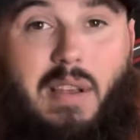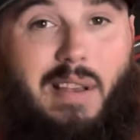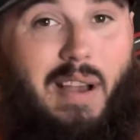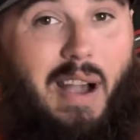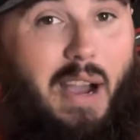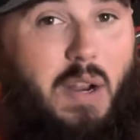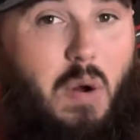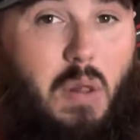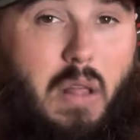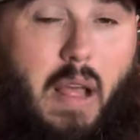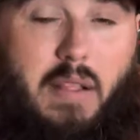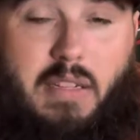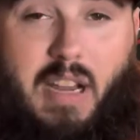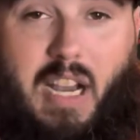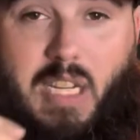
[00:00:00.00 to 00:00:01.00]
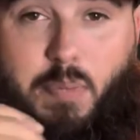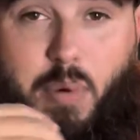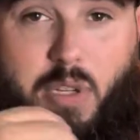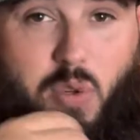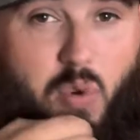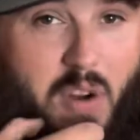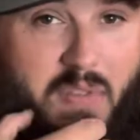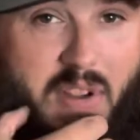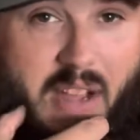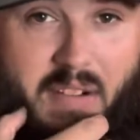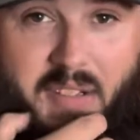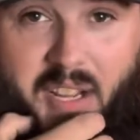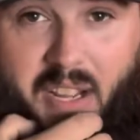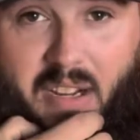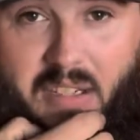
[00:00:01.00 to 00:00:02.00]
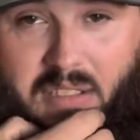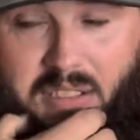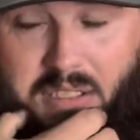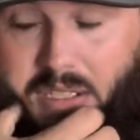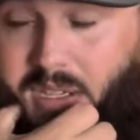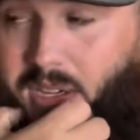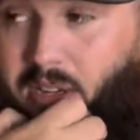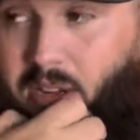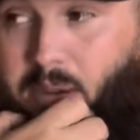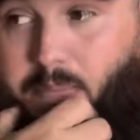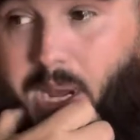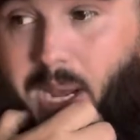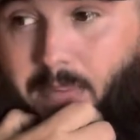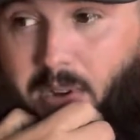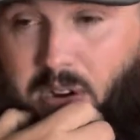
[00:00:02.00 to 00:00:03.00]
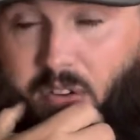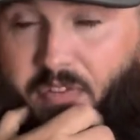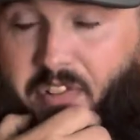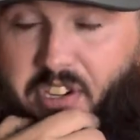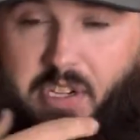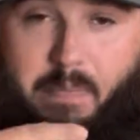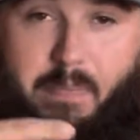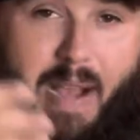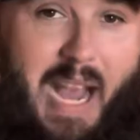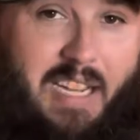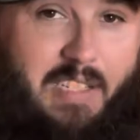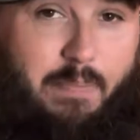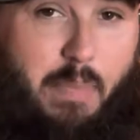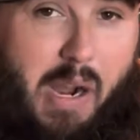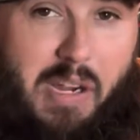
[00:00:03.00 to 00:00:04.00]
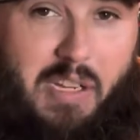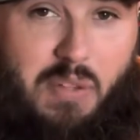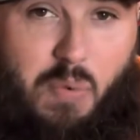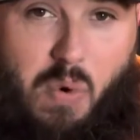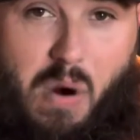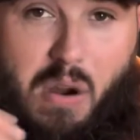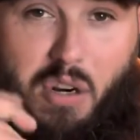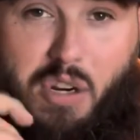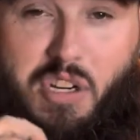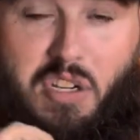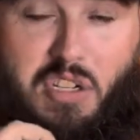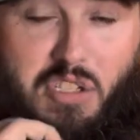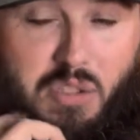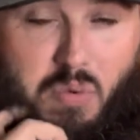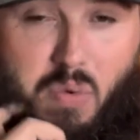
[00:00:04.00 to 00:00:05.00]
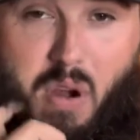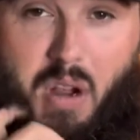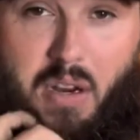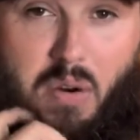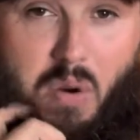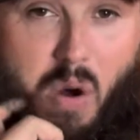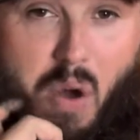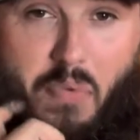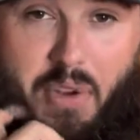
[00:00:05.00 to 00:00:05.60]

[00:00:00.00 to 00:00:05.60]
I know a lot of these guys put 12-gallon tanks. Maybe you're fishing massive bodies of water and you're just running all the